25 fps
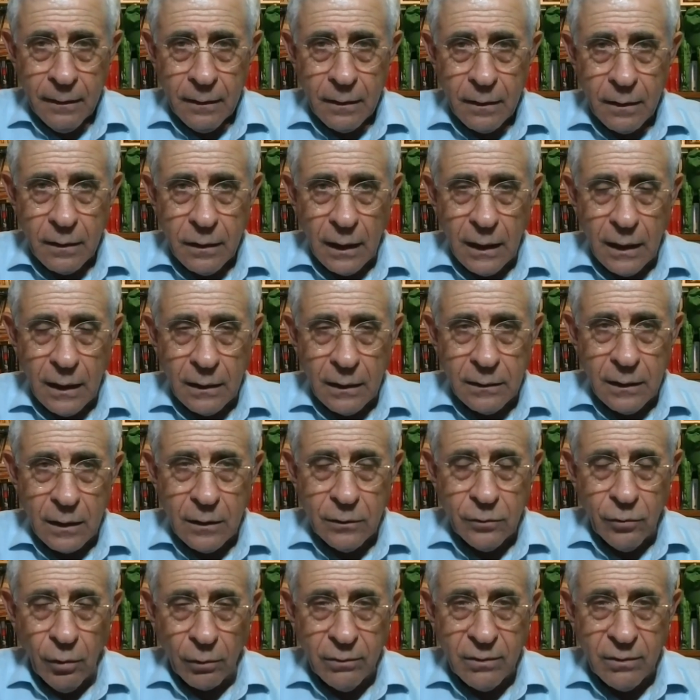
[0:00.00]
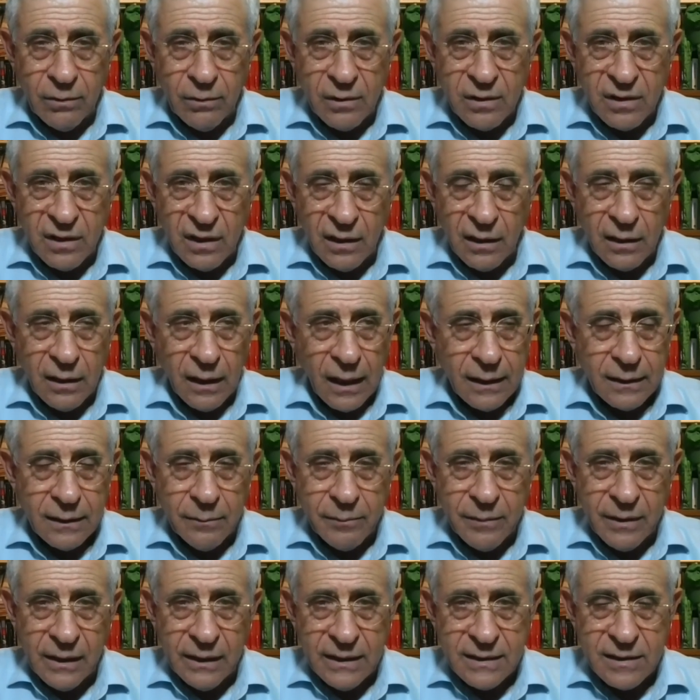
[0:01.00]
They don't think like the
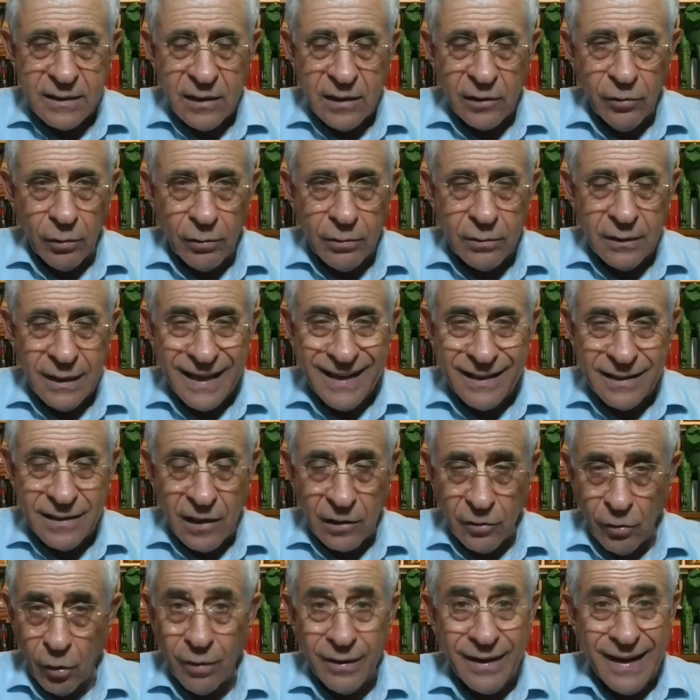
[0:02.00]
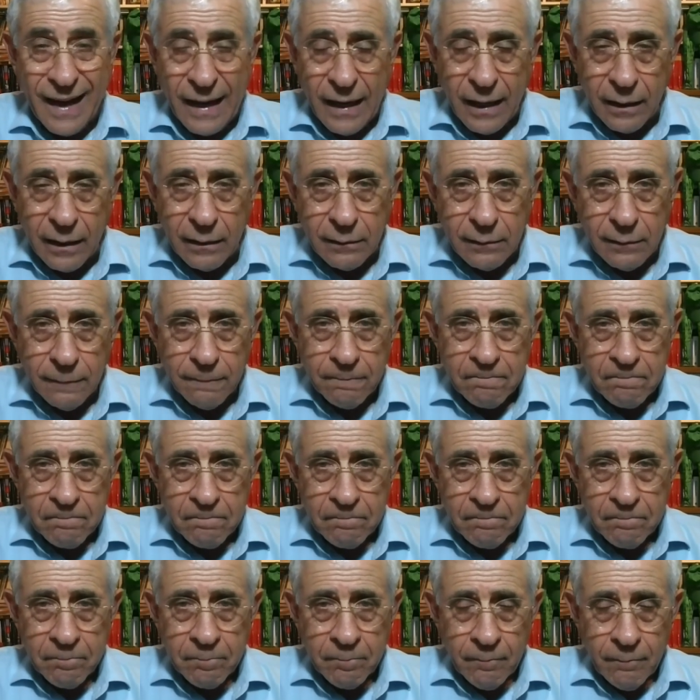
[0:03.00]
Middle East. They don't get it.
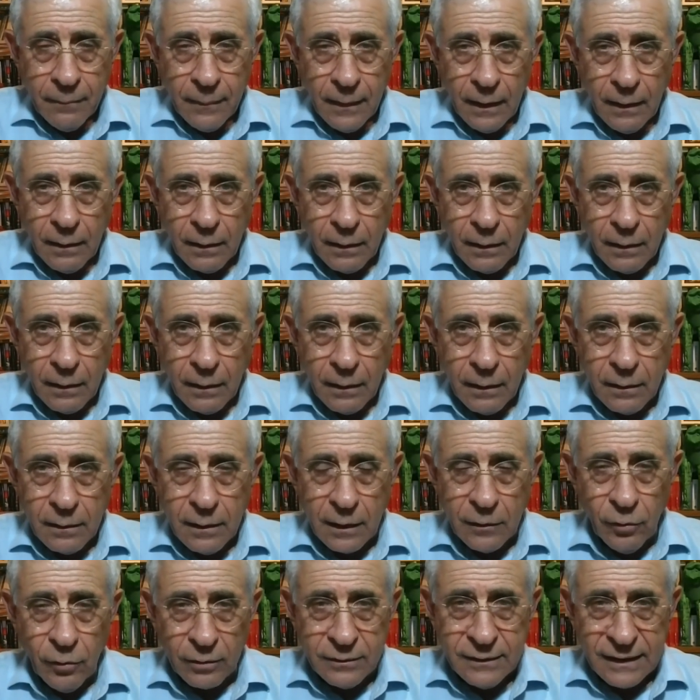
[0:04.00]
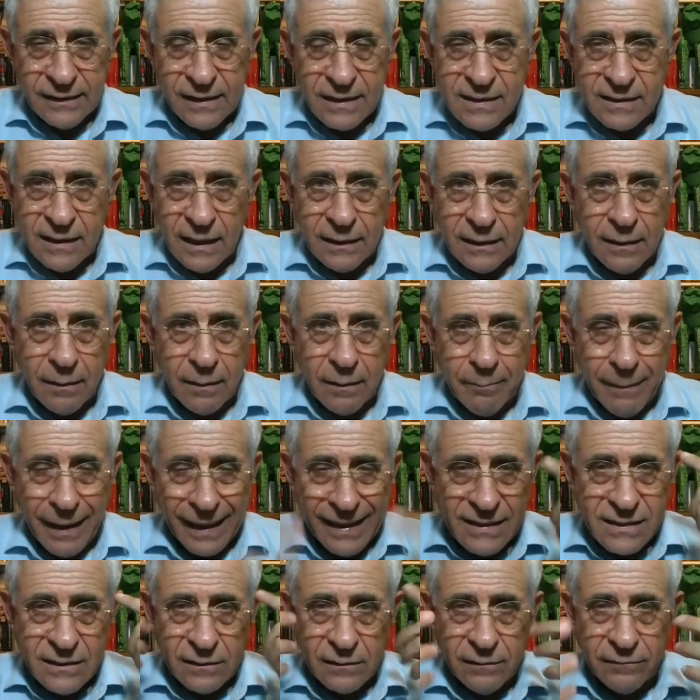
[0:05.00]
They don't understand the
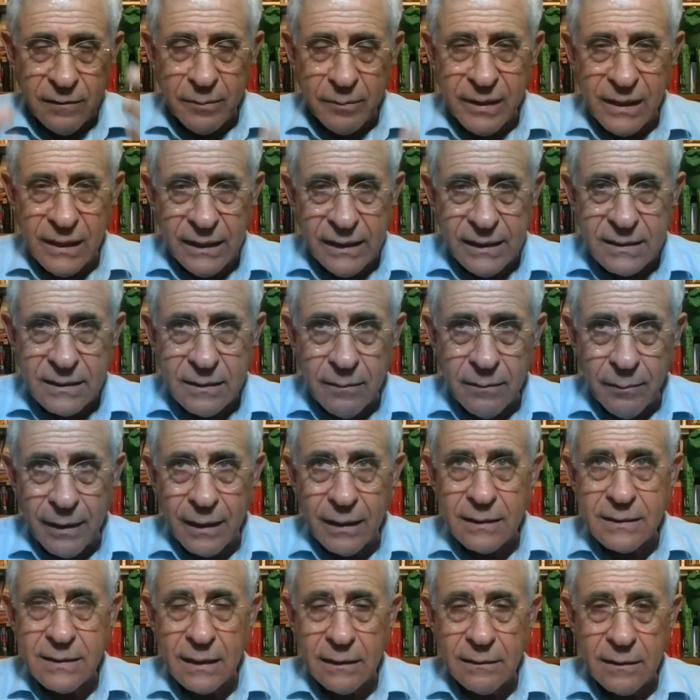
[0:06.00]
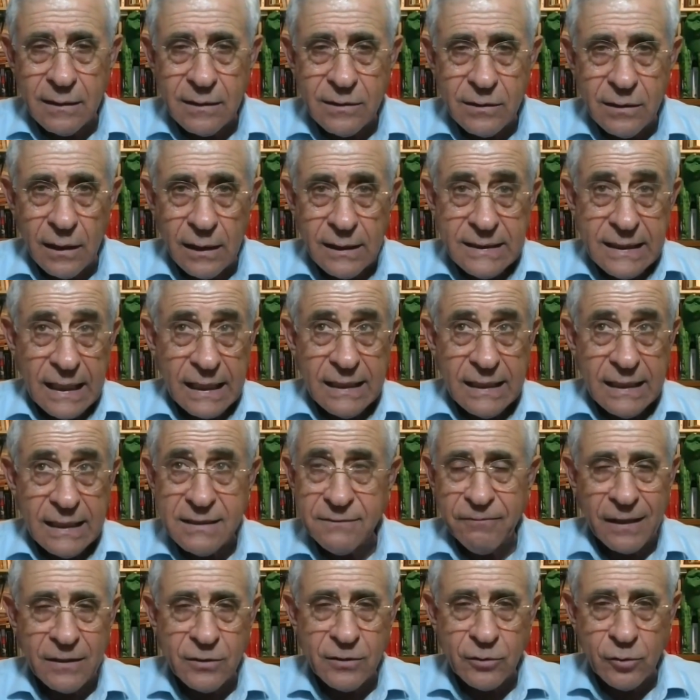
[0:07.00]
mindset of the Middle East. The mindset is as
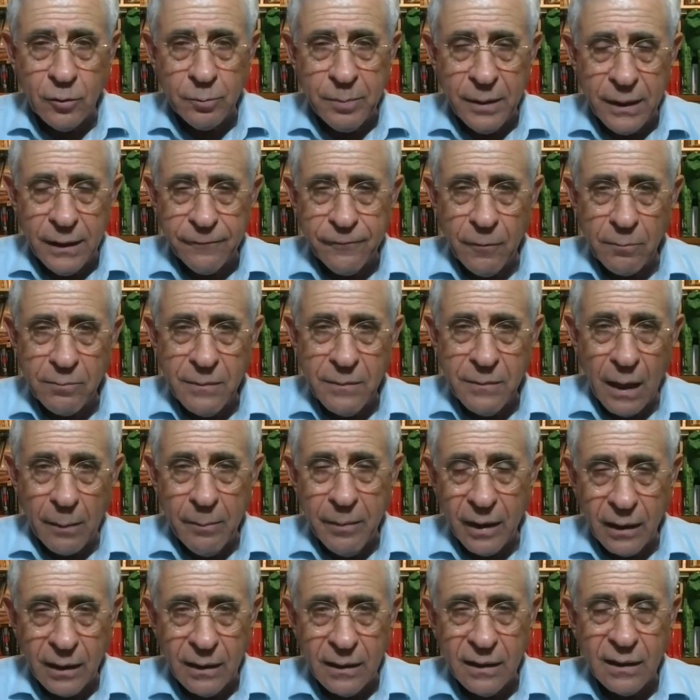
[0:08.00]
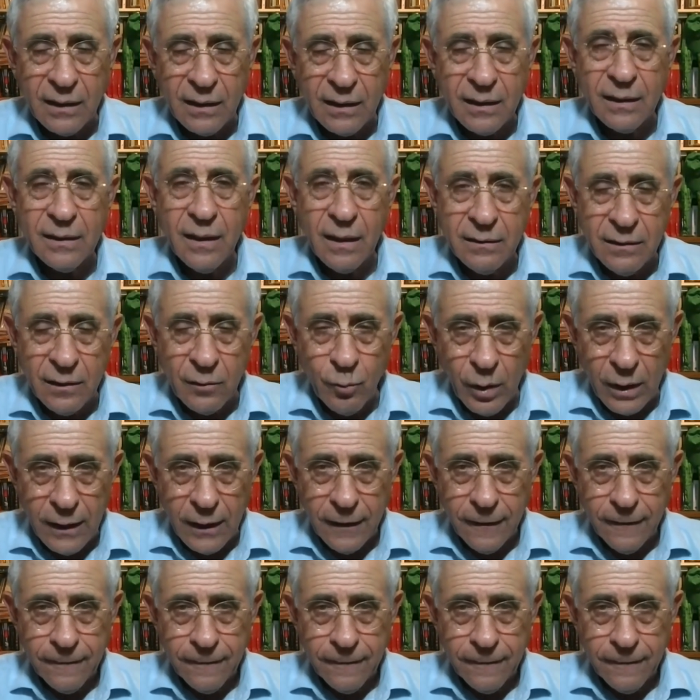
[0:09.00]
far as could be from the American and Canadian one.